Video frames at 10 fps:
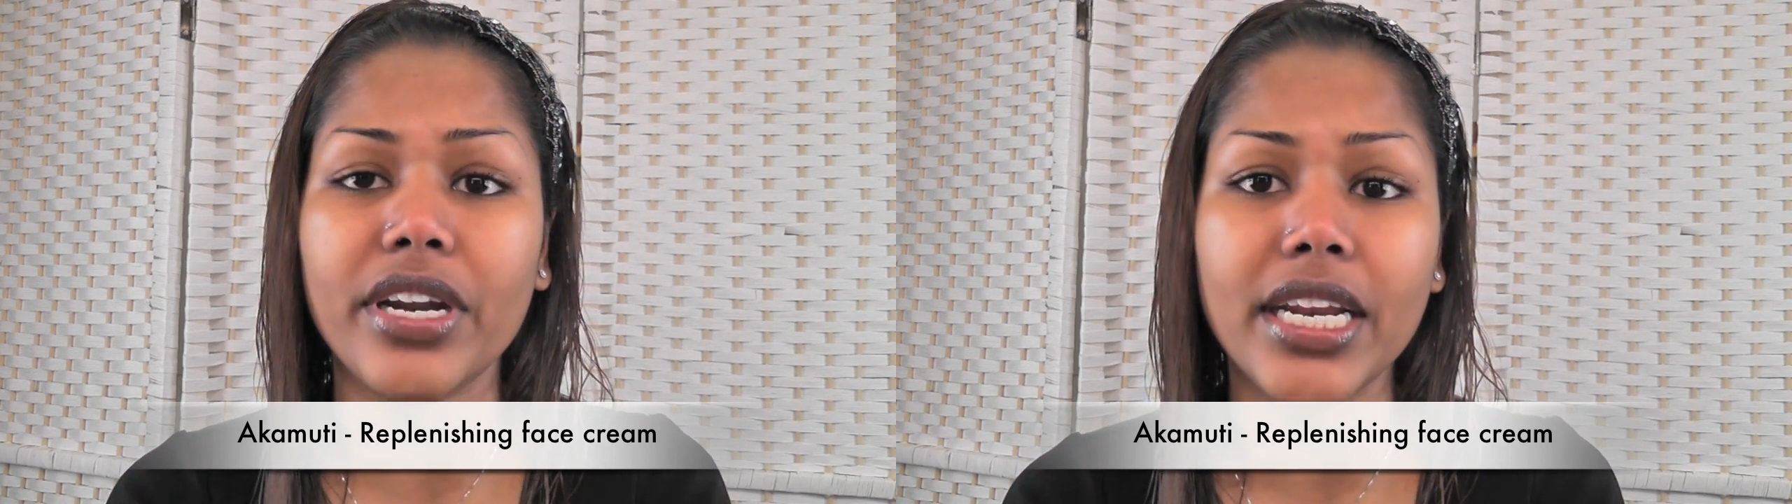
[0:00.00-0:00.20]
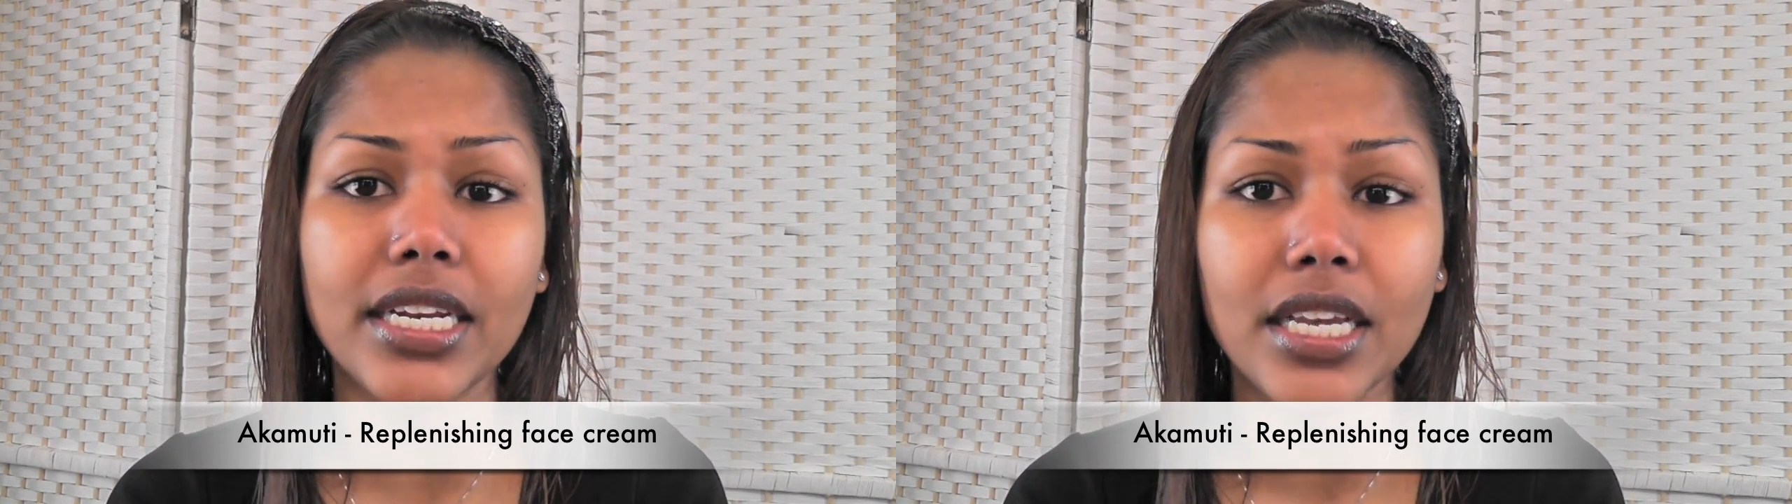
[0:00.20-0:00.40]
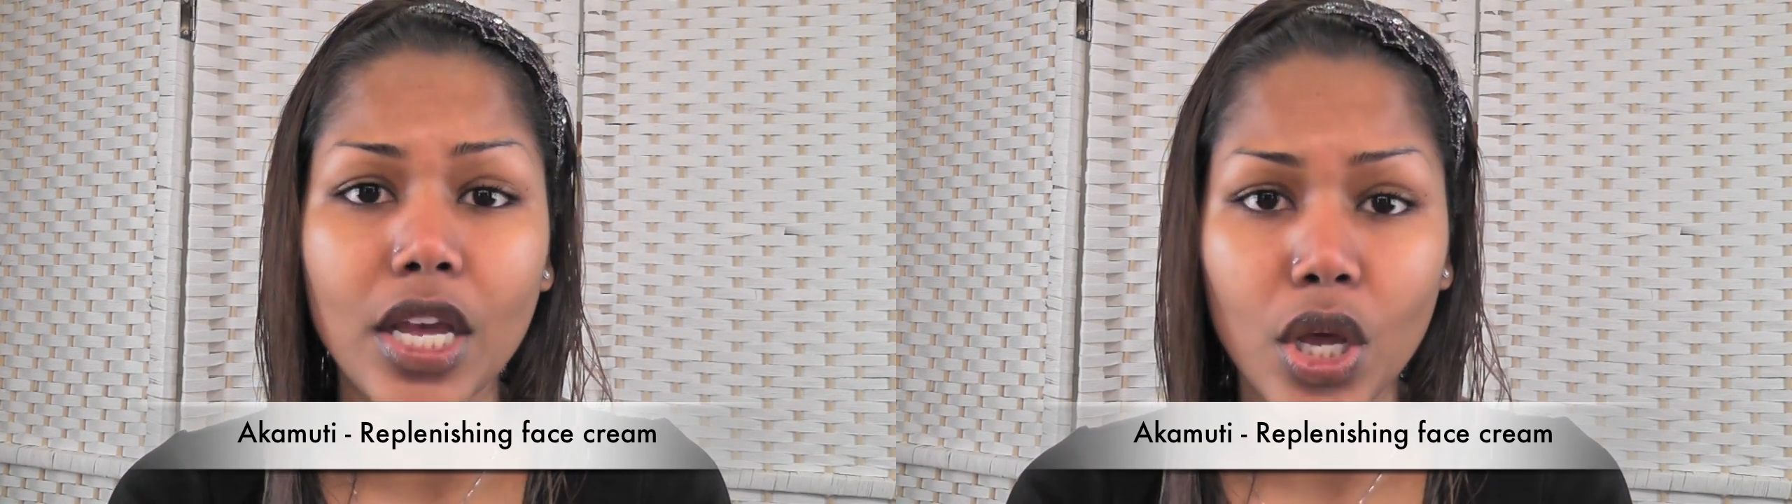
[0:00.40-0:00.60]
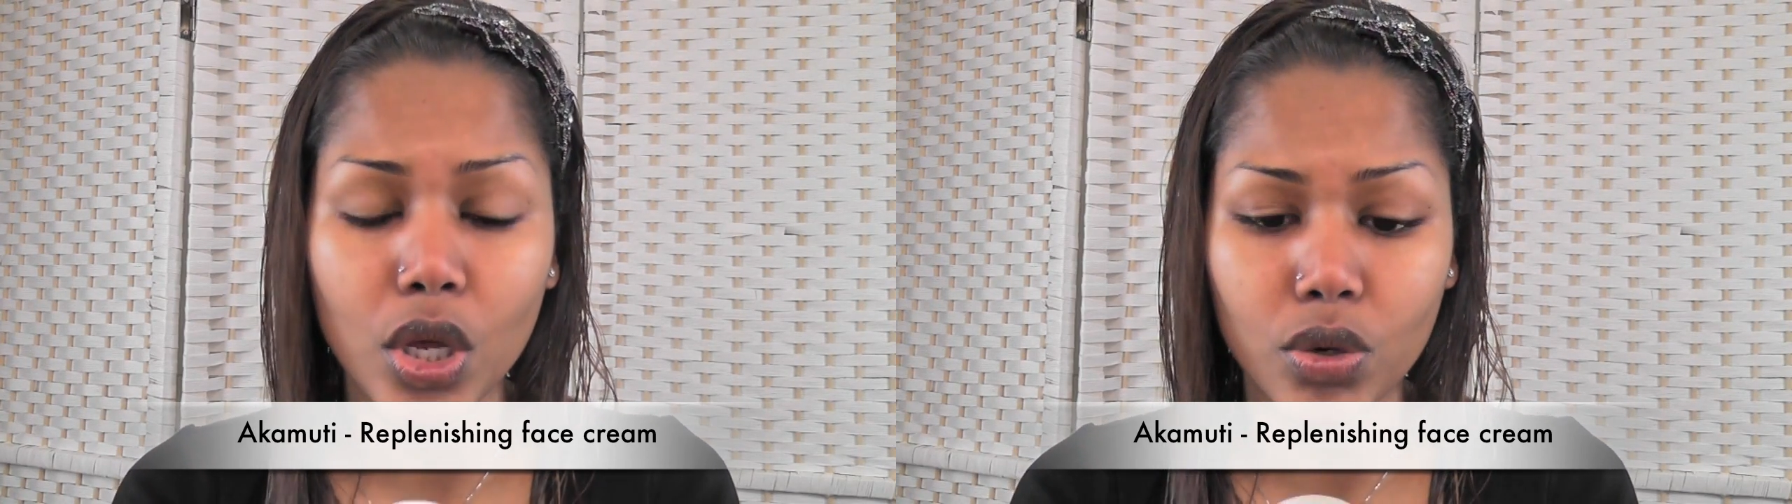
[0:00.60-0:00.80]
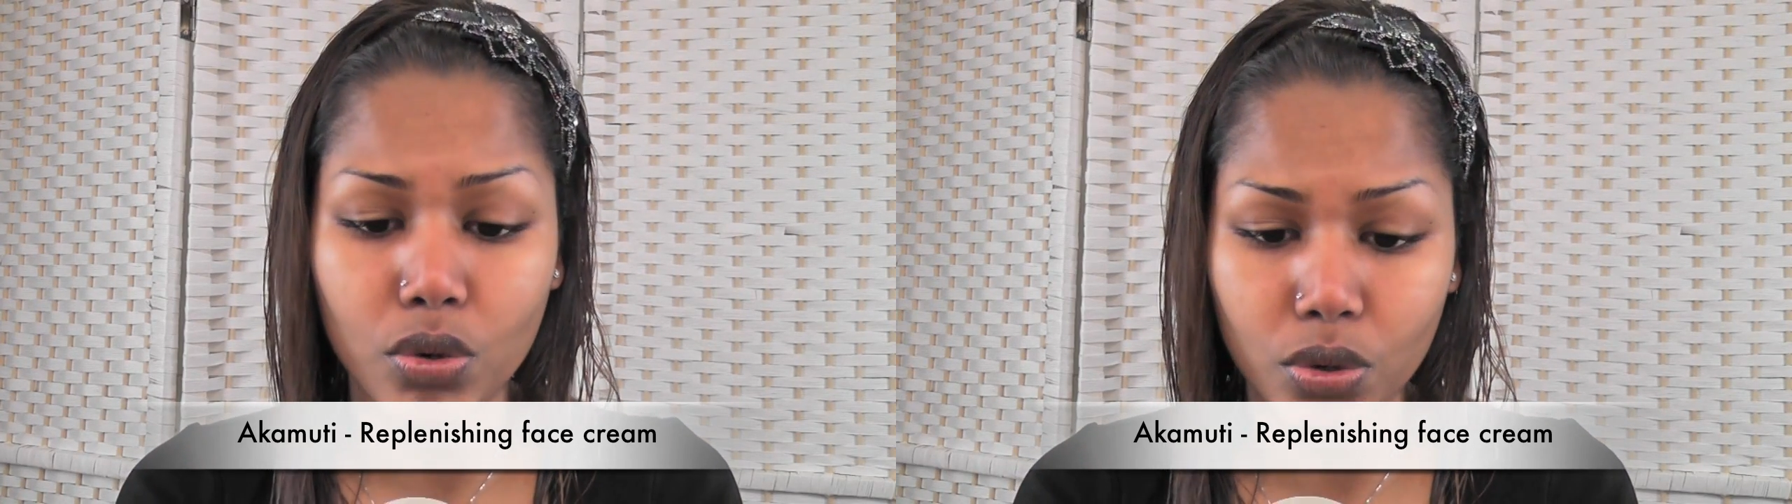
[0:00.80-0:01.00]
red
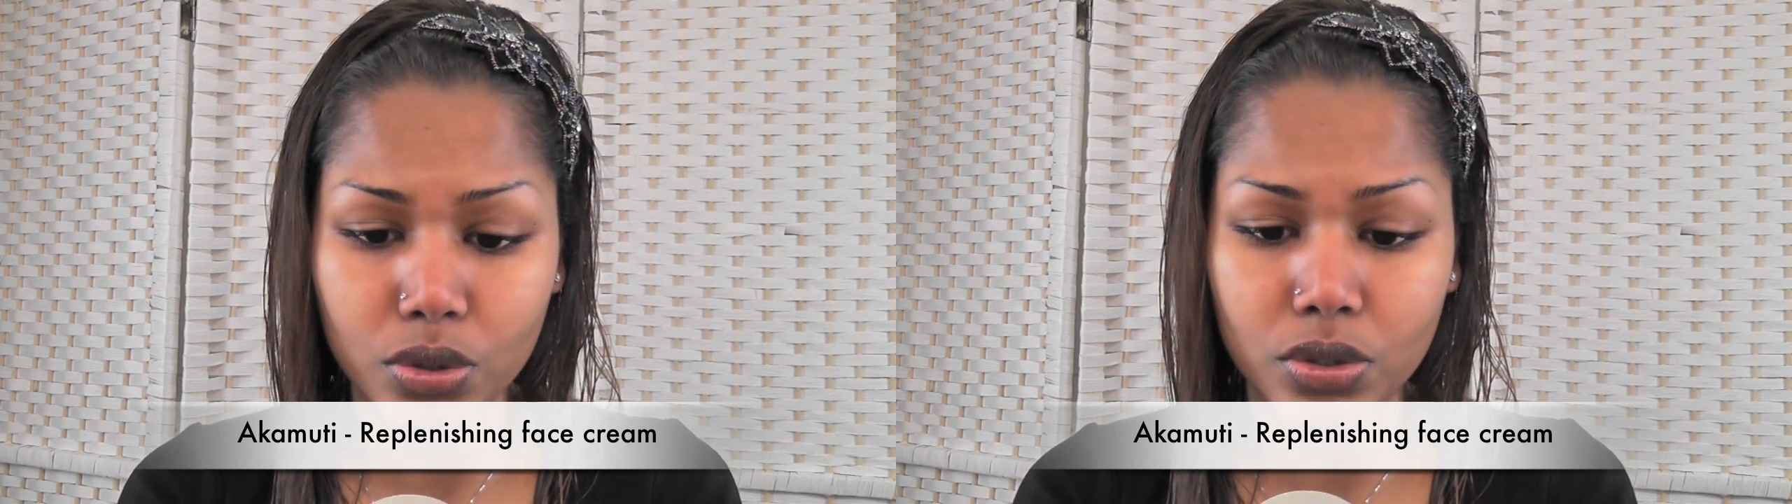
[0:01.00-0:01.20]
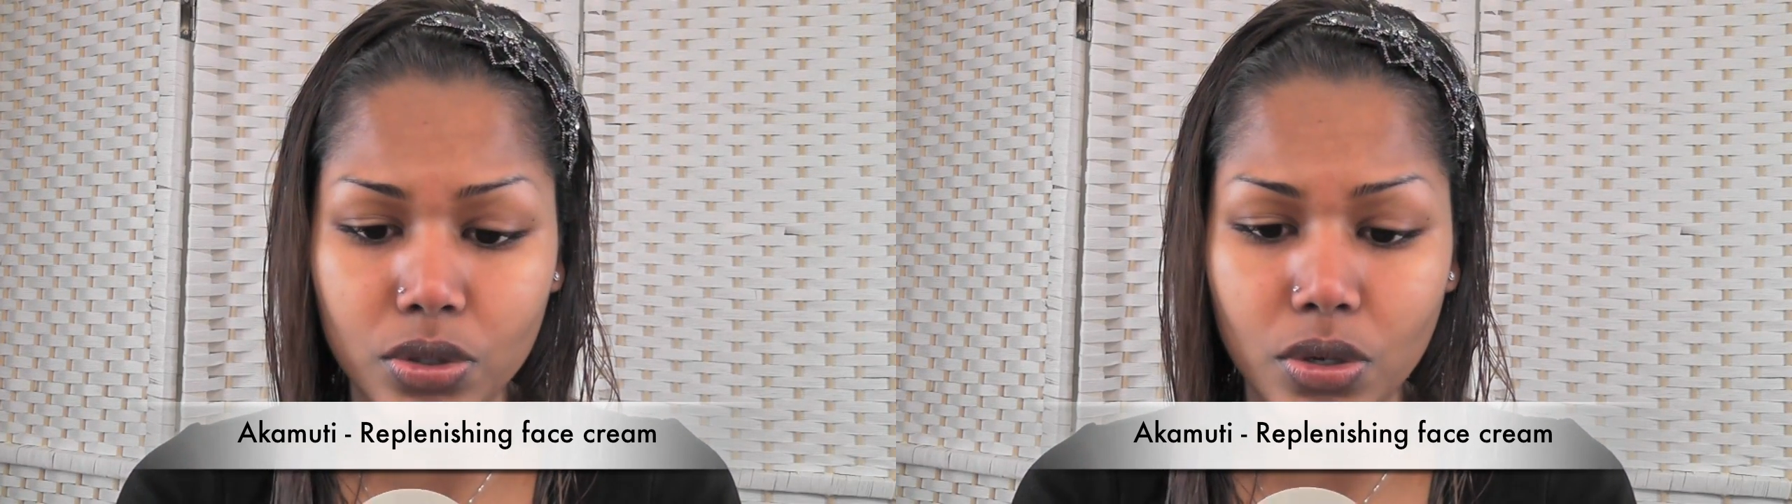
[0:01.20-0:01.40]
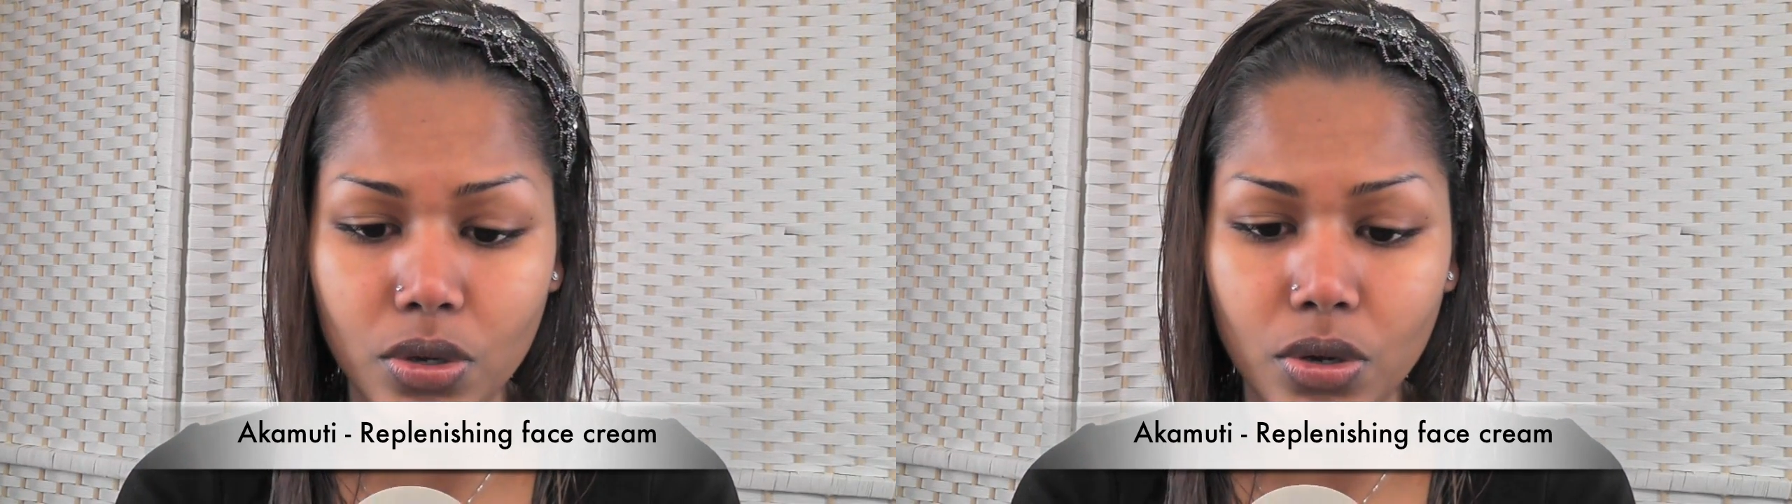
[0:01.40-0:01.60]
rose